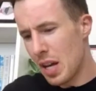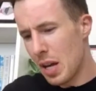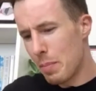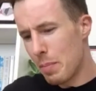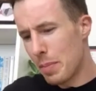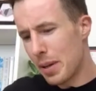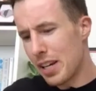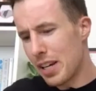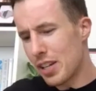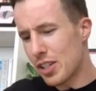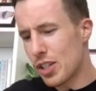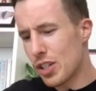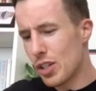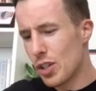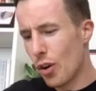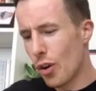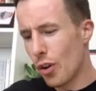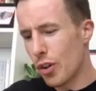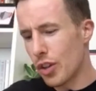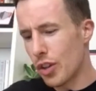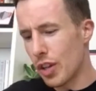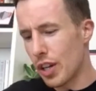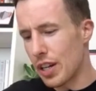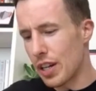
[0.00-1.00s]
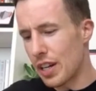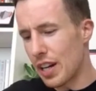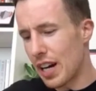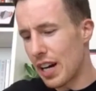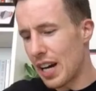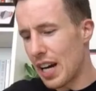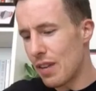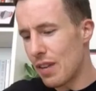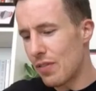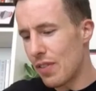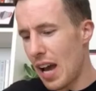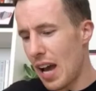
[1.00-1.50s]
because nothing
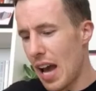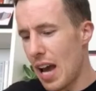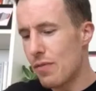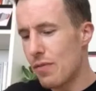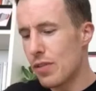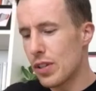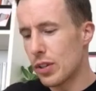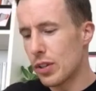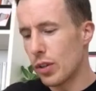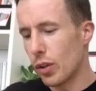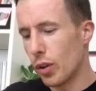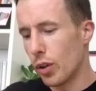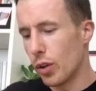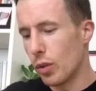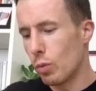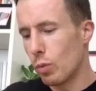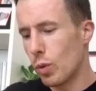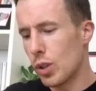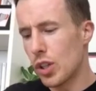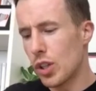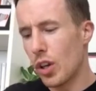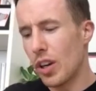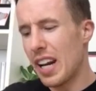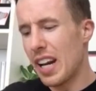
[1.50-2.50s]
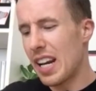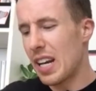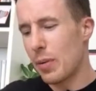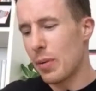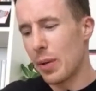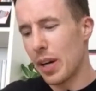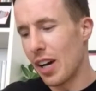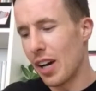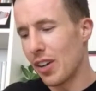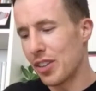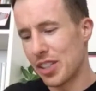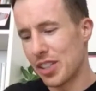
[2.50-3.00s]
I have ever done was on
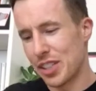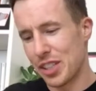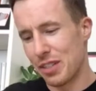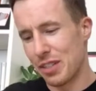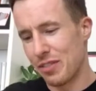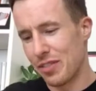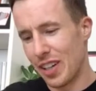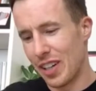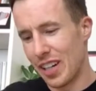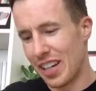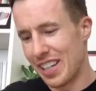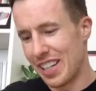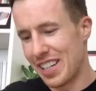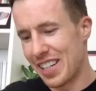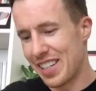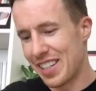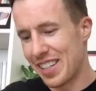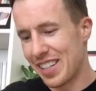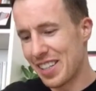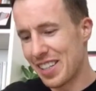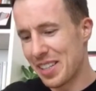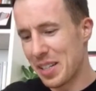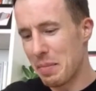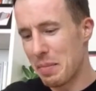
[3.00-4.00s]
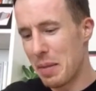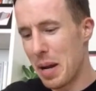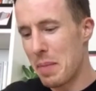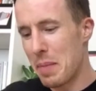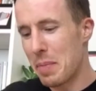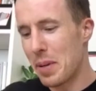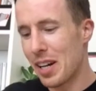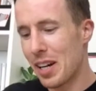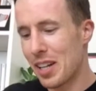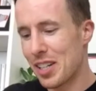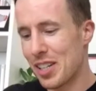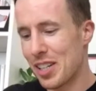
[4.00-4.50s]
anyone else's advice, so
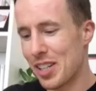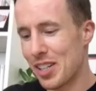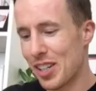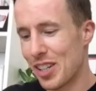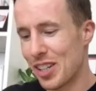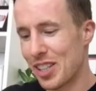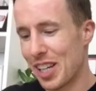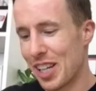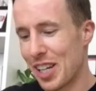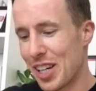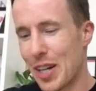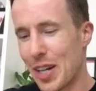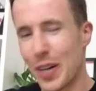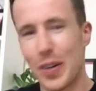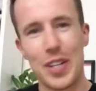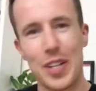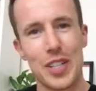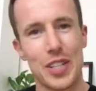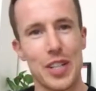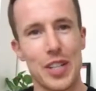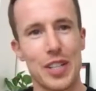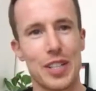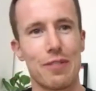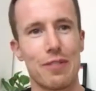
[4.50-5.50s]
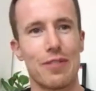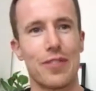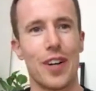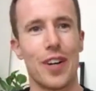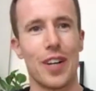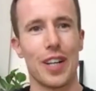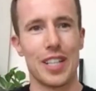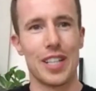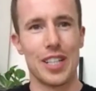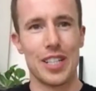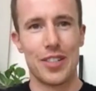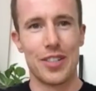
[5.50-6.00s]
maybe I should just encourage you to
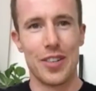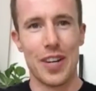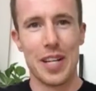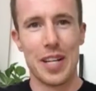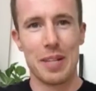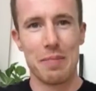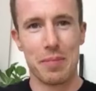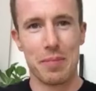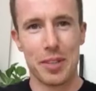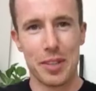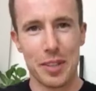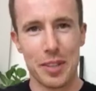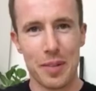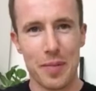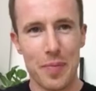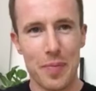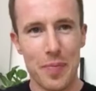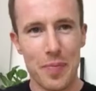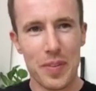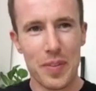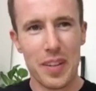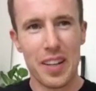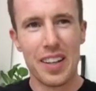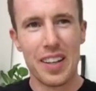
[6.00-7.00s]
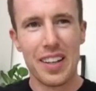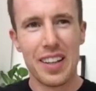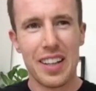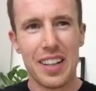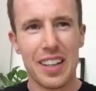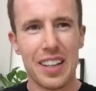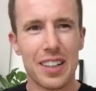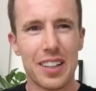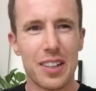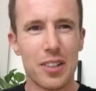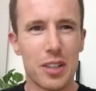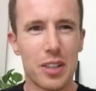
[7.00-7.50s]
follow your dreams.
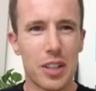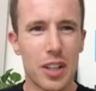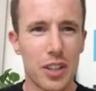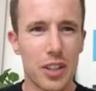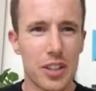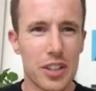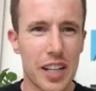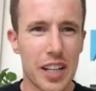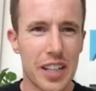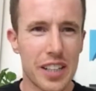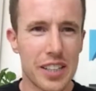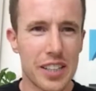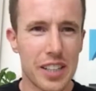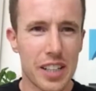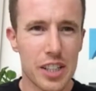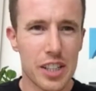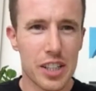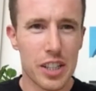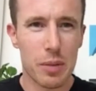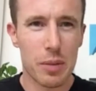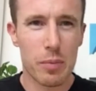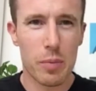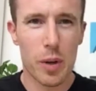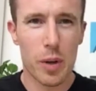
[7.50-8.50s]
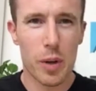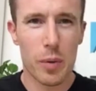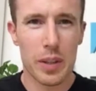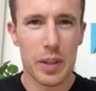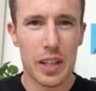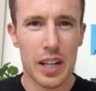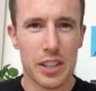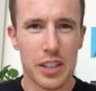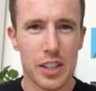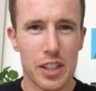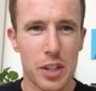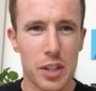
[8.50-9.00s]
Oh God, Jen says she worked with
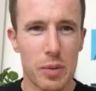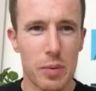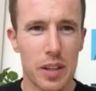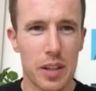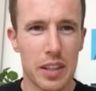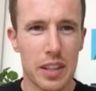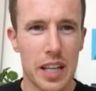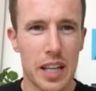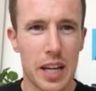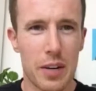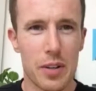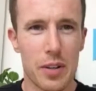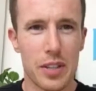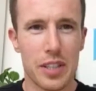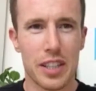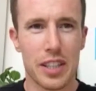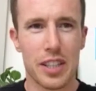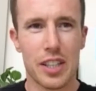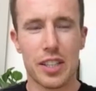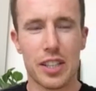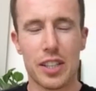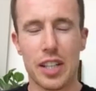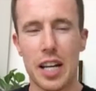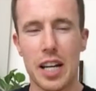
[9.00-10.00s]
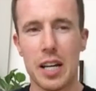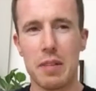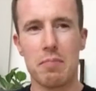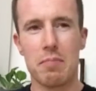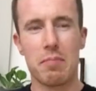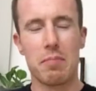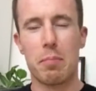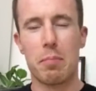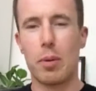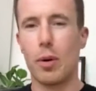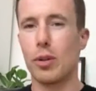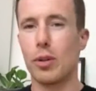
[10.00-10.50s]
actors who went there, he said the
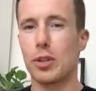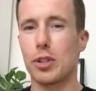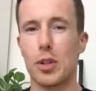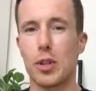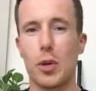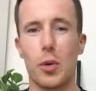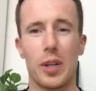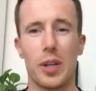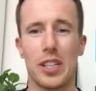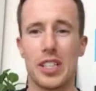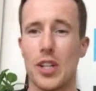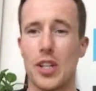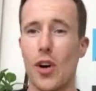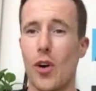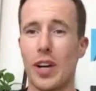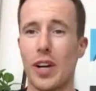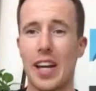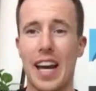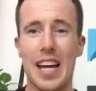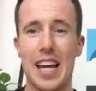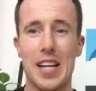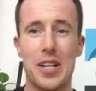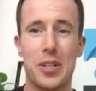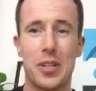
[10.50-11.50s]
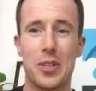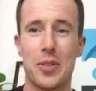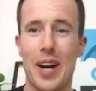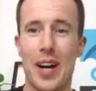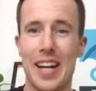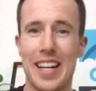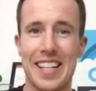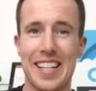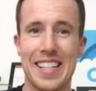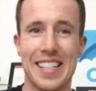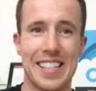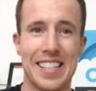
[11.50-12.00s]
same. Poor school, he's not getting good
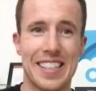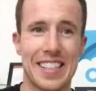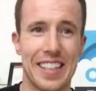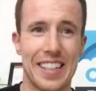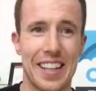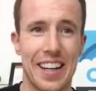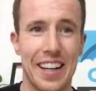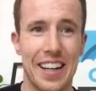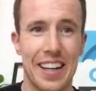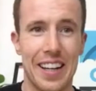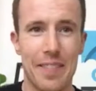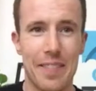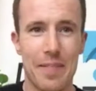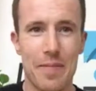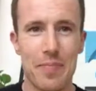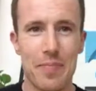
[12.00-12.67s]
ratings tonight.